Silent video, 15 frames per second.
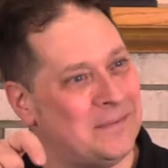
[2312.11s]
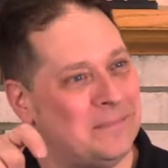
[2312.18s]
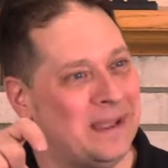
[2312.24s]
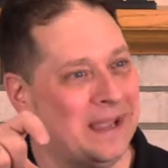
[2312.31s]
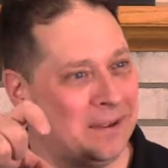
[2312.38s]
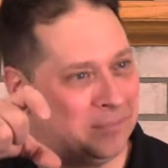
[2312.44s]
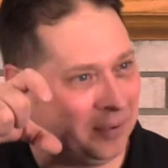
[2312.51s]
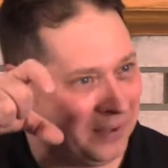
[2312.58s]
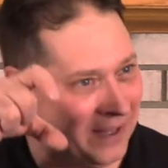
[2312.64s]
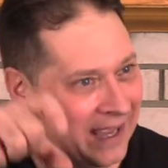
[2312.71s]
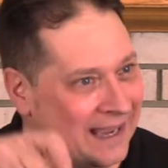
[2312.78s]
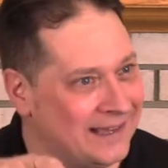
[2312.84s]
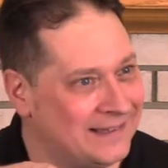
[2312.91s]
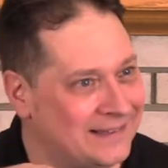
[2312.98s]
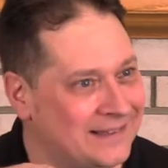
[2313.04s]
being
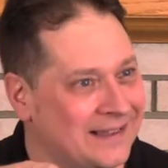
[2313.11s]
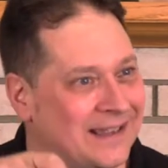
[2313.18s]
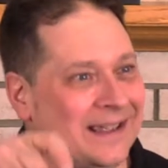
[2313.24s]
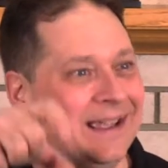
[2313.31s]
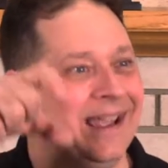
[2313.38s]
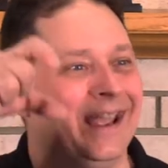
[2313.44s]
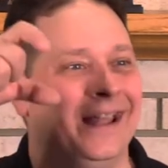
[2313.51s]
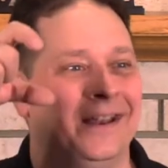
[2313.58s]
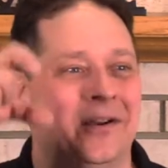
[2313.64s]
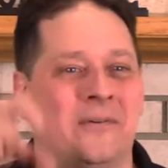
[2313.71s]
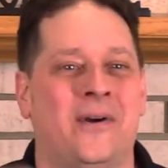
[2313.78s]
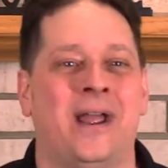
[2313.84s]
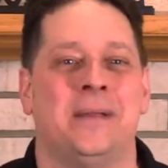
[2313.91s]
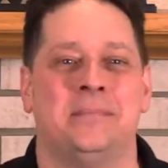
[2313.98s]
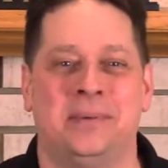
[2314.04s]
placed in the
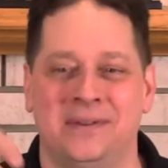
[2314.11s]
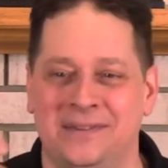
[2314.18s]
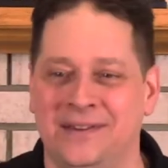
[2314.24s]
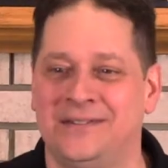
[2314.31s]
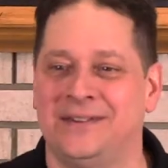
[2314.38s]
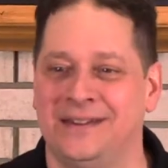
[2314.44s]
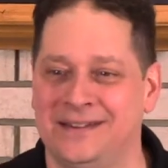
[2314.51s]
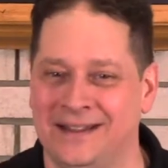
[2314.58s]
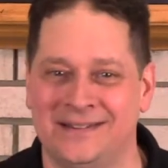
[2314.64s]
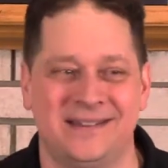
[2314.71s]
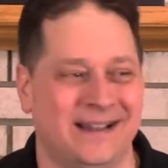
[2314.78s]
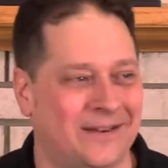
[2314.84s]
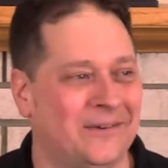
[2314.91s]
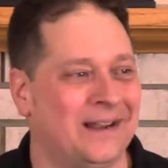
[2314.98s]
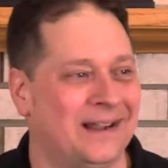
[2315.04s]
right position?
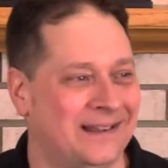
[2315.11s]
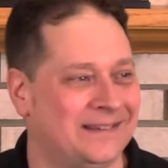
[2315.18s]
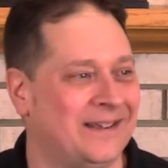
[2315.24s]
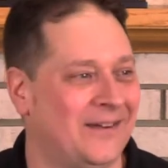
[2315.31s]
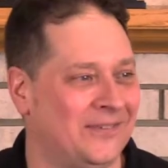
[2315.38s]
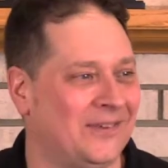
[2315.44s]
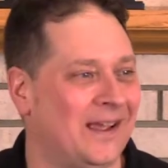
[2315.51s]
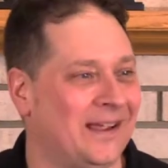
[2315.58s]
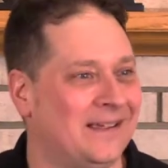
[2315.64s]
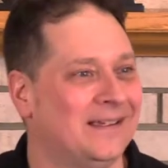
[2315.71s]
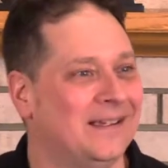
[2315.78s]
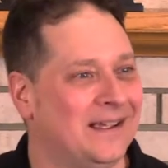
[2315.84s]
Doesn't that what that sounds like?